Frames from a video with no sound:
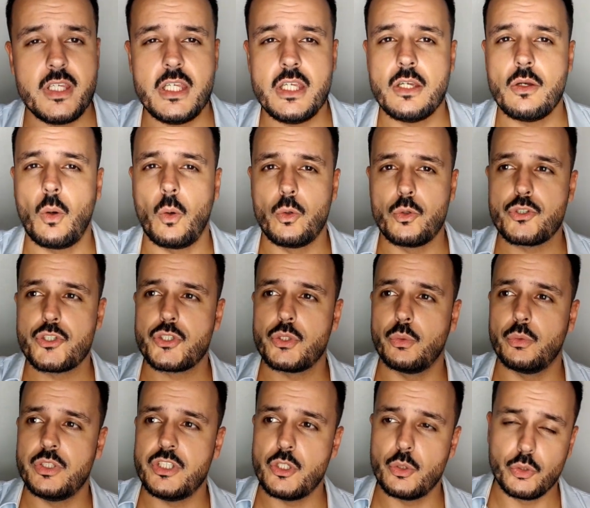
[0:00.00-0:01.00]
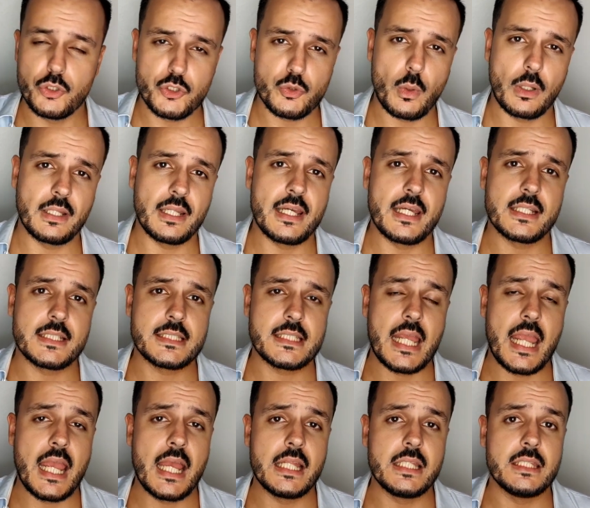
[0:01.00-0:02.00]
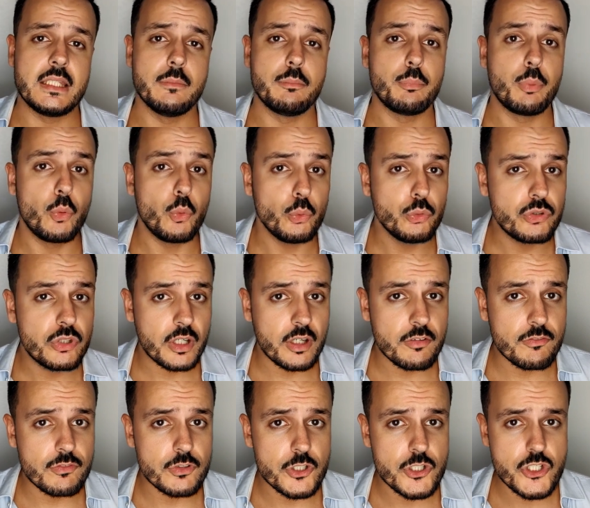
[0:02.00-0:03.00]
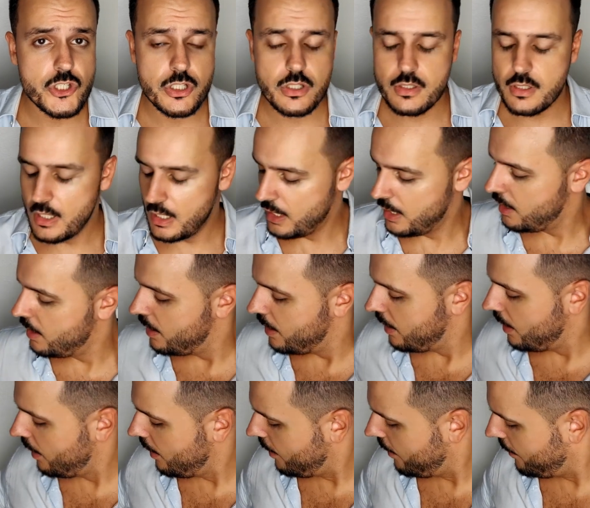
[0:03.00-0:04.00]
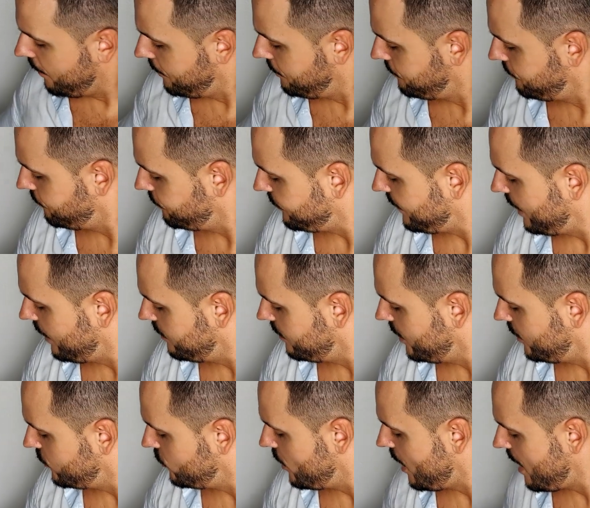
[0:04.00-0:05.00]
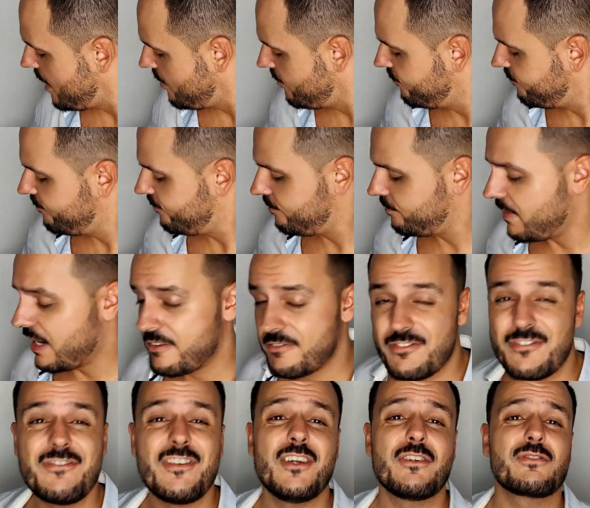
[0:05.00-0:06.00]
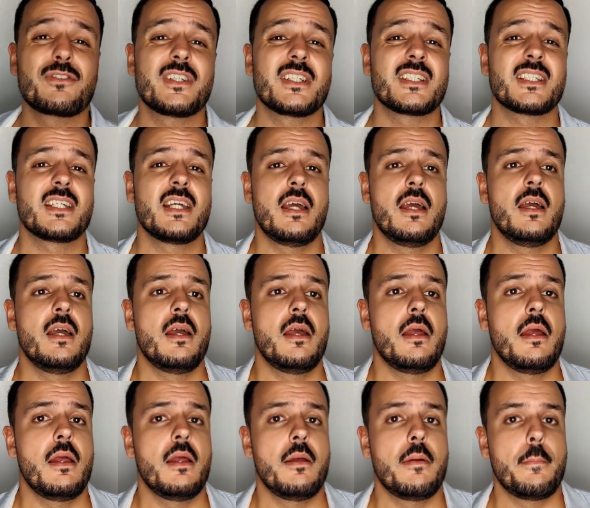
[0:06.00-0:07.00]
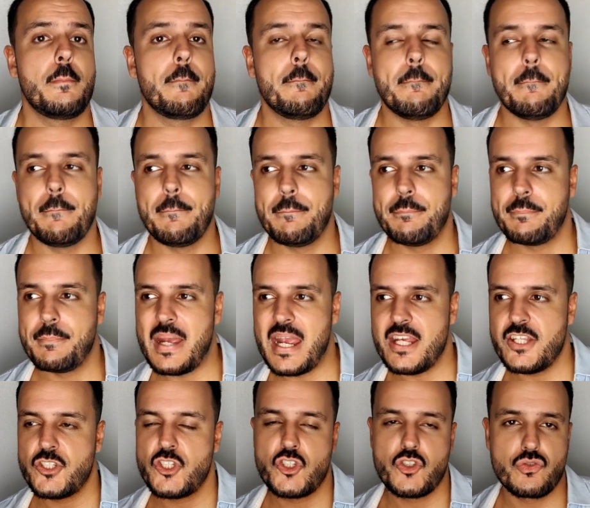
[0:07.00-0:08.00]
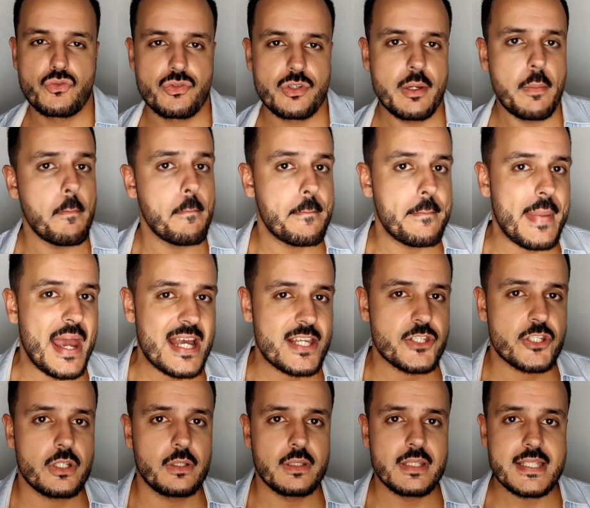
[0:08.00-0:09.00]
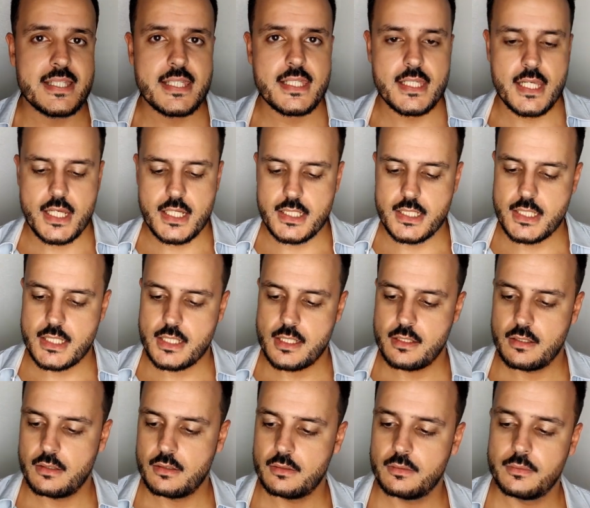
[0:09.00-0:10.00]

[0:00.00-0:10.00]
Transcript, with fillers: the also the Eau de Toilette and the Poudre version. Um, and then you have my favorite mainstream masculine scent,